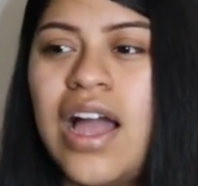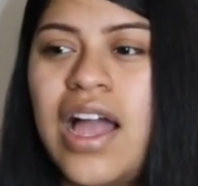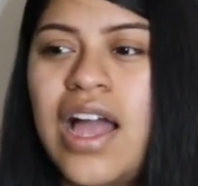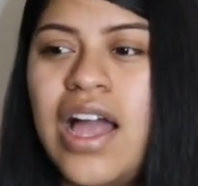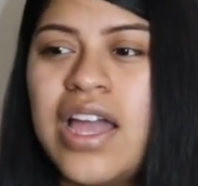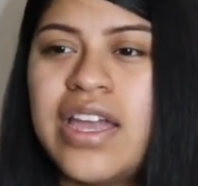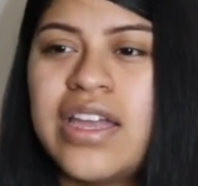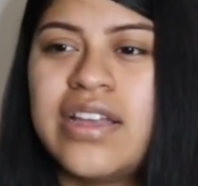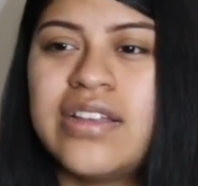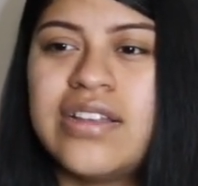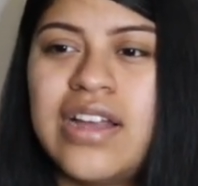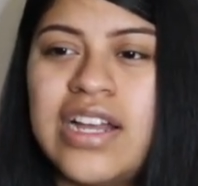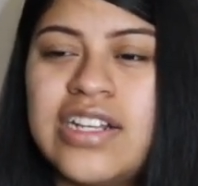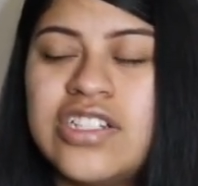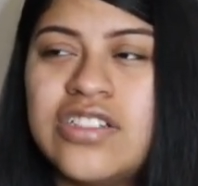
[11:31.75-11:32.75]
I
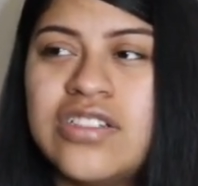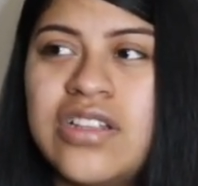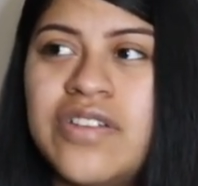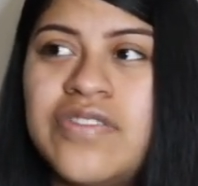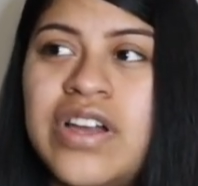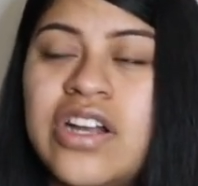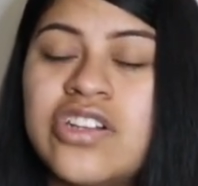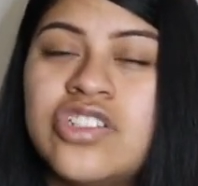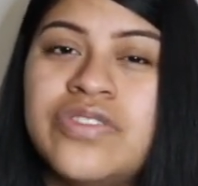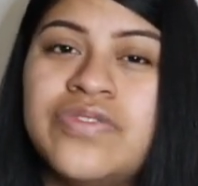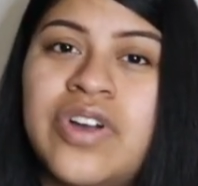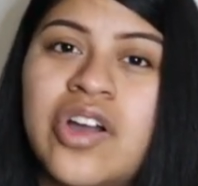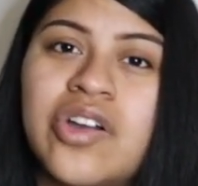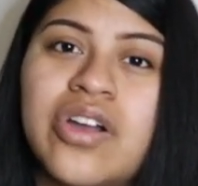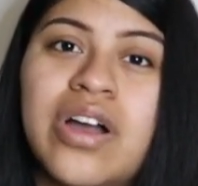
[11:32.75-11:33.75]
just love how she
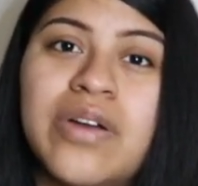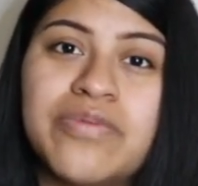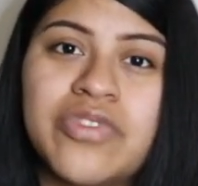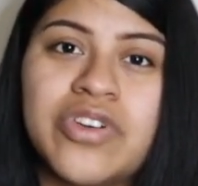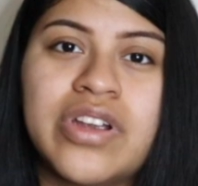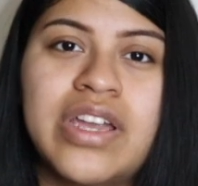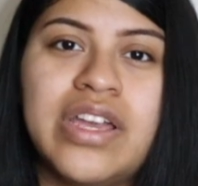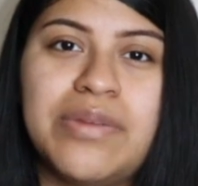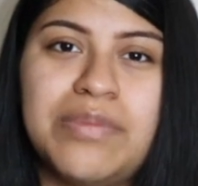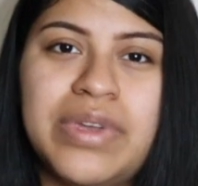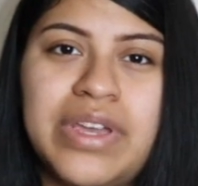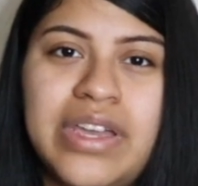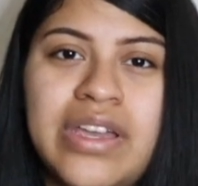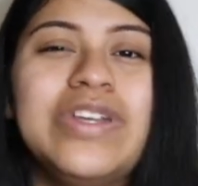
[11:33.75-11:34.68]
found comfort in me.